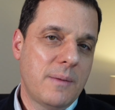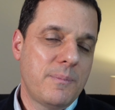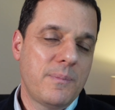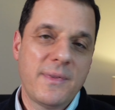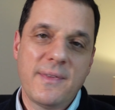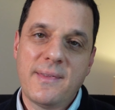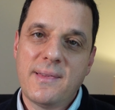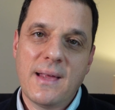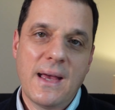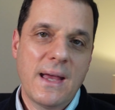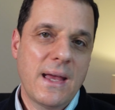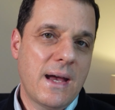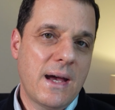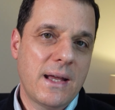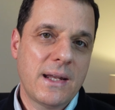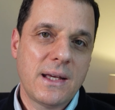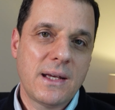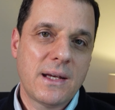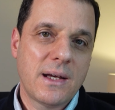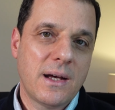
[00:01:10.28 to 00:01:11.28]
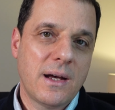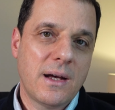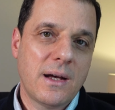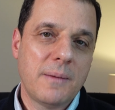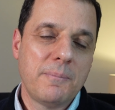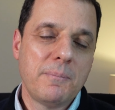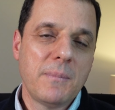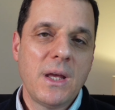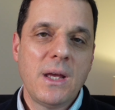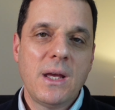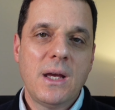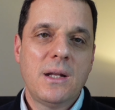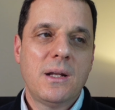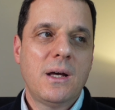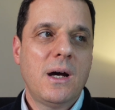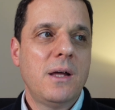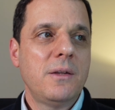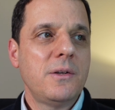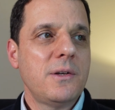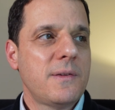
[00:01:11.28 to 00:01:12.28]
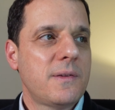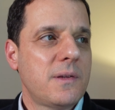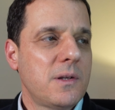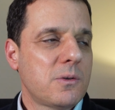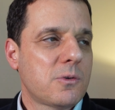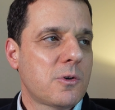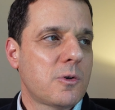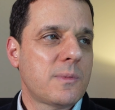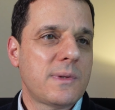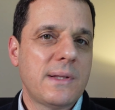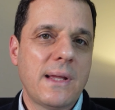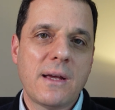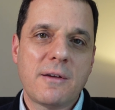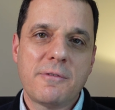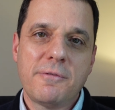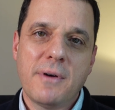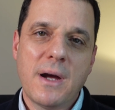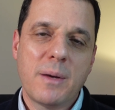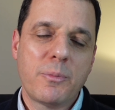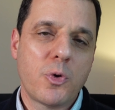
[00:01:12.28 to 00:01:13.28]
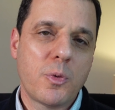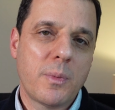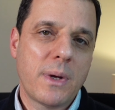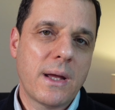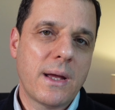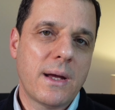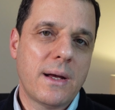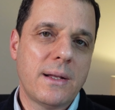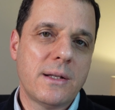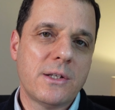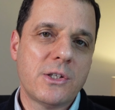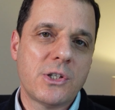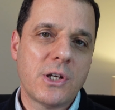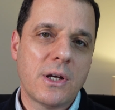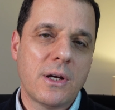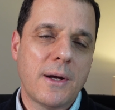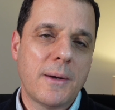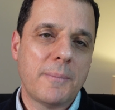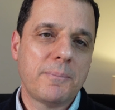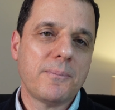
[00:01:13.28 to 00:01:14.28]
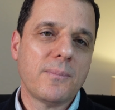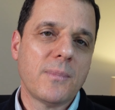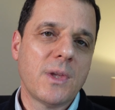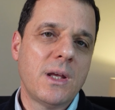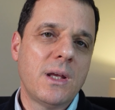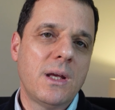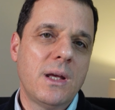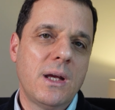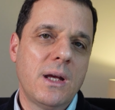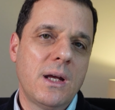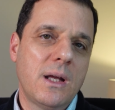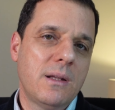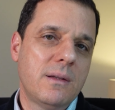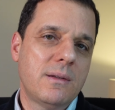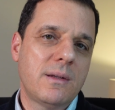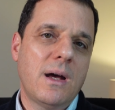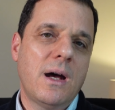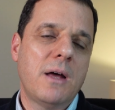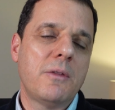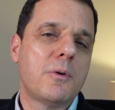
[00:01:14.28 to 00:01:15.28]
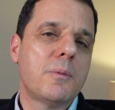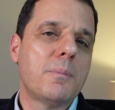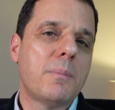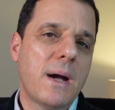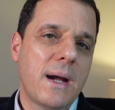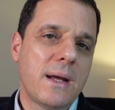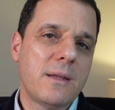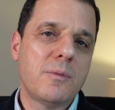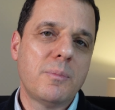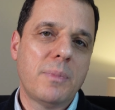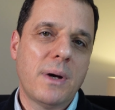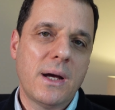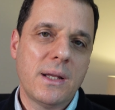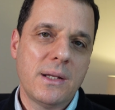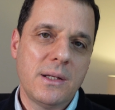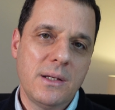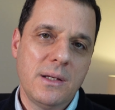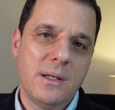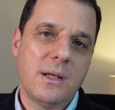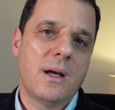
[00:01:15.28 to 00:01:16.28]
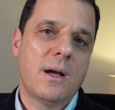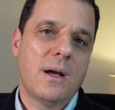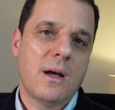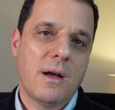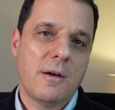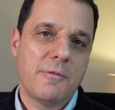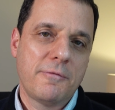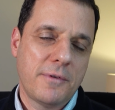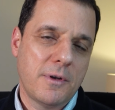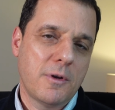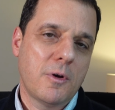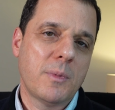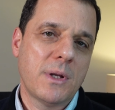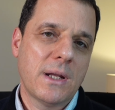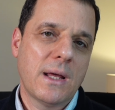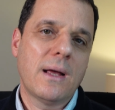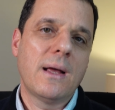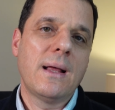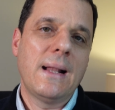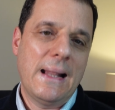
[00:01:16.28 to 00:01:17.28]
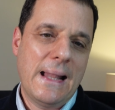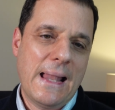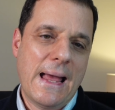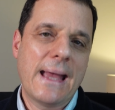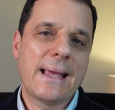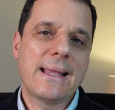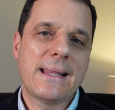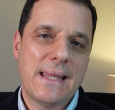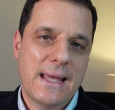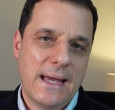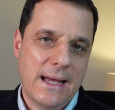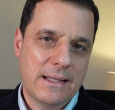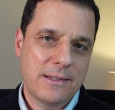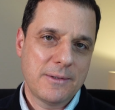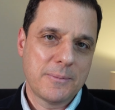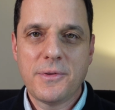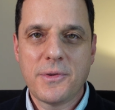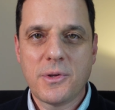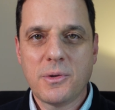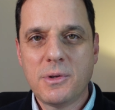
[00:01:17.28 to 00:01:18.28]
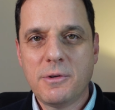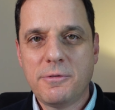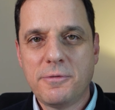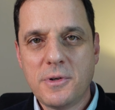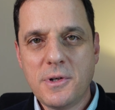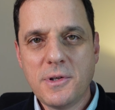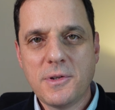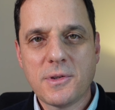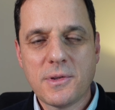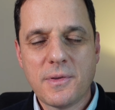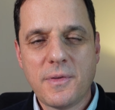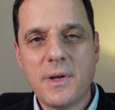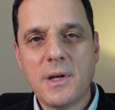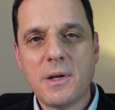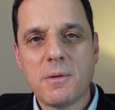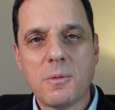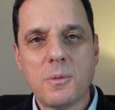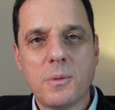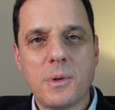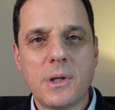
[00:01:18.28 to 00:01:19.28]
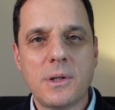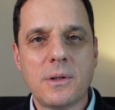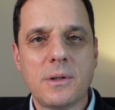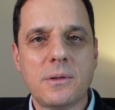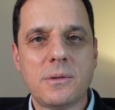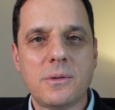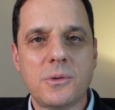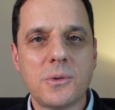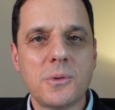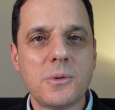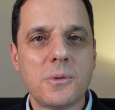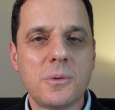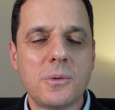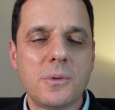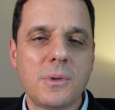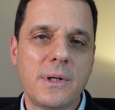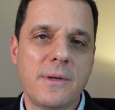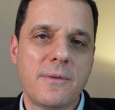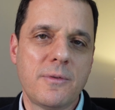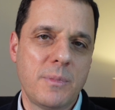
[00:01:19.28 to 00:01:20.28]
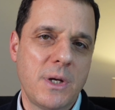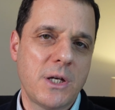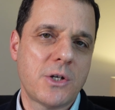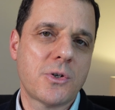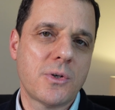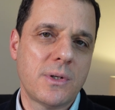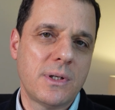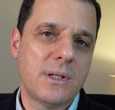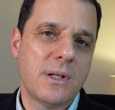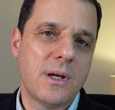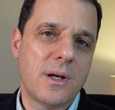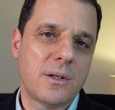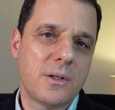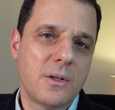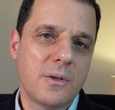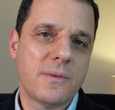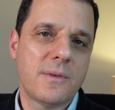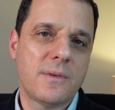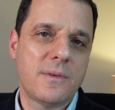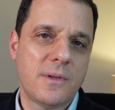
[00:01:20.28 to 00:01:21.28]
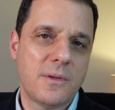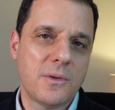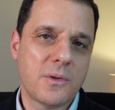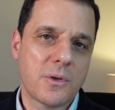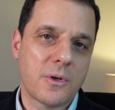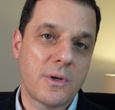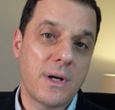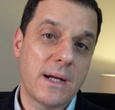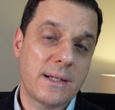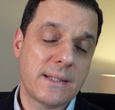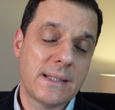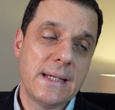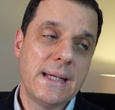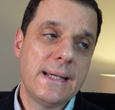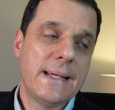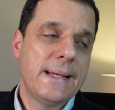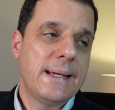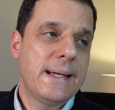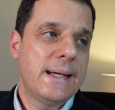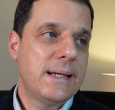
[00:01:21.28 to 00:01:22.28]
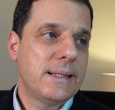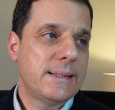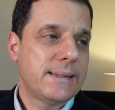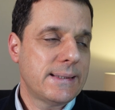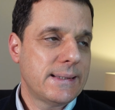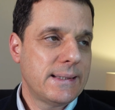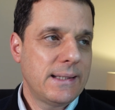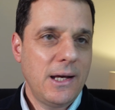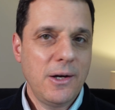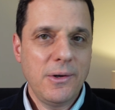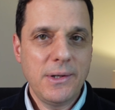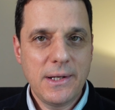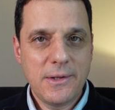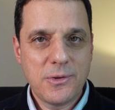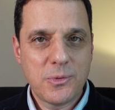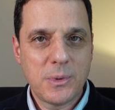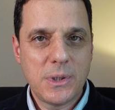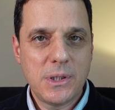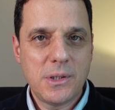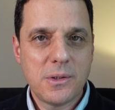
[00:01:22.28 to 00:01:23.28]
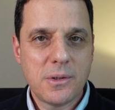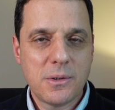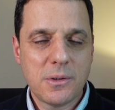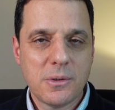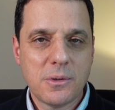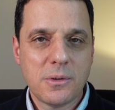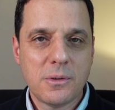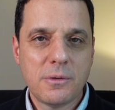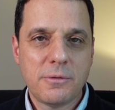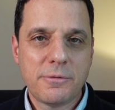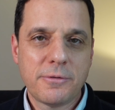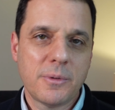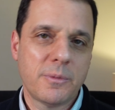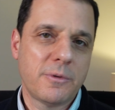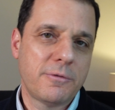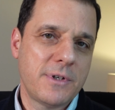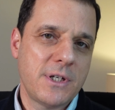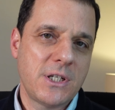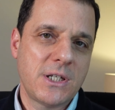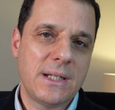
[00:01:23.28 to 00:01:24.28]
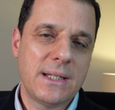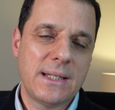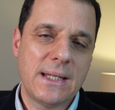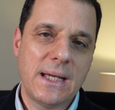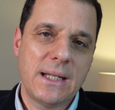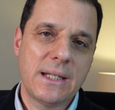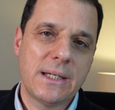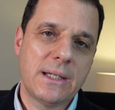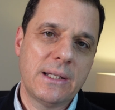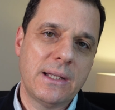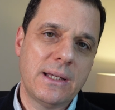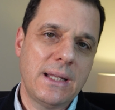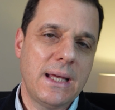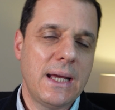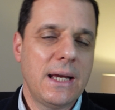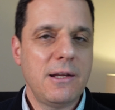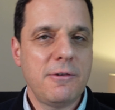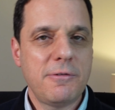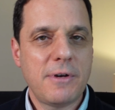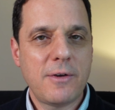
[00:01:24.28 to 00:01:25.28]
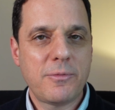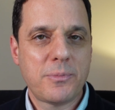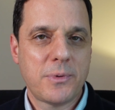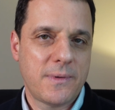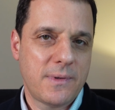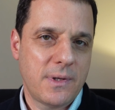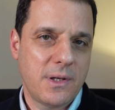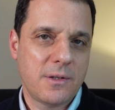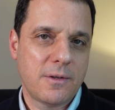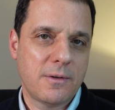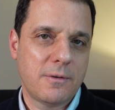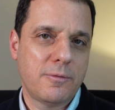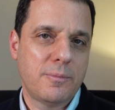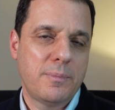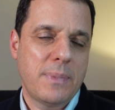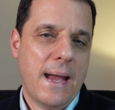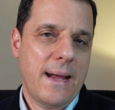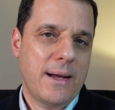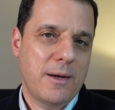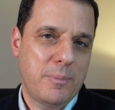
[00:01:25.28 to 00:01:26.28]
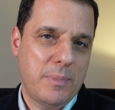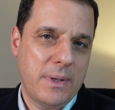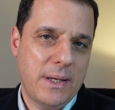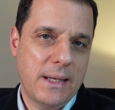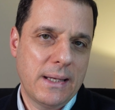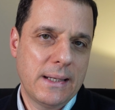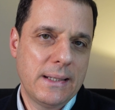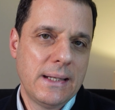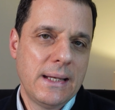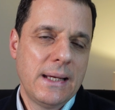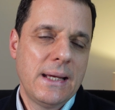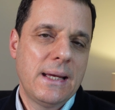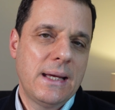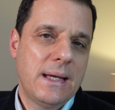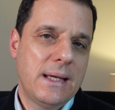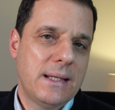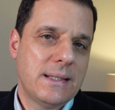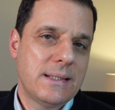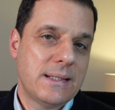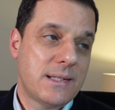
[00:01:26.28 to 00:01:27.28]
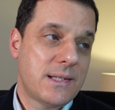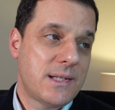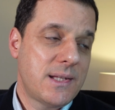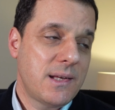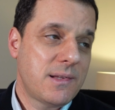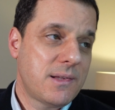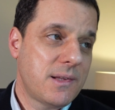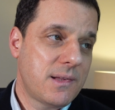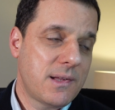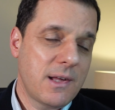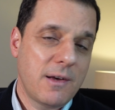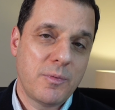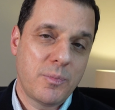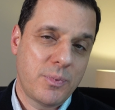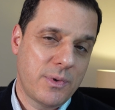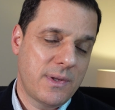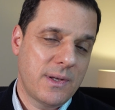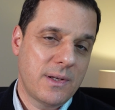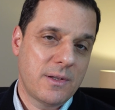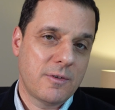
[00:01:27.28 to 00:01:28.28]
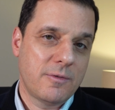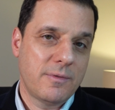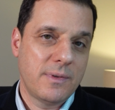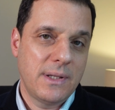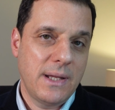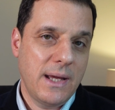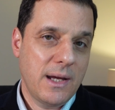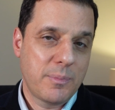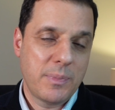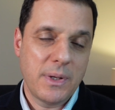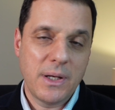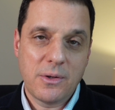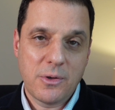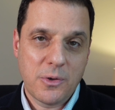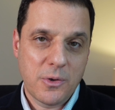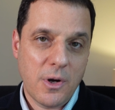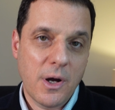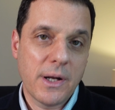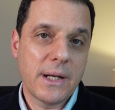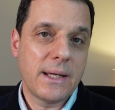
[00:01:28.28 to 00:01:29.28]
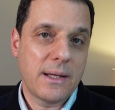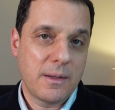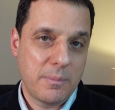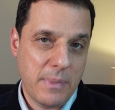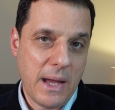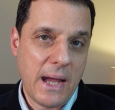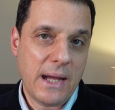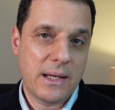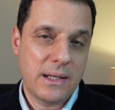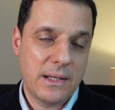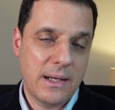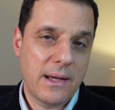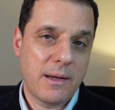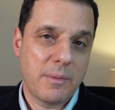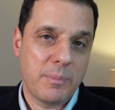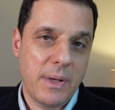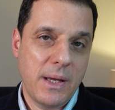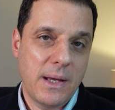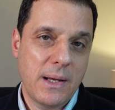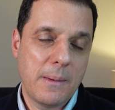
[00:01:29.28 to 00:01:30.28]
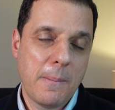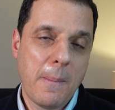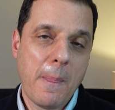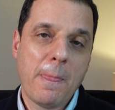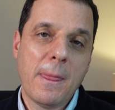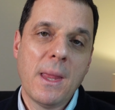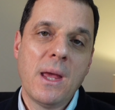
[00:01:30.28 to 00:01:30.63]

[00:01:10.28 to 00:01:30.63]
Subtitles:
sciatica, and other syndromes like fibromyalgia and other mind-body phenomena like that. So the first thing you want to do is make sure the diagnosis is correct. And nowadays we know from official data that 85% of back pain and 67% of neck pain, chronic back and neck pain,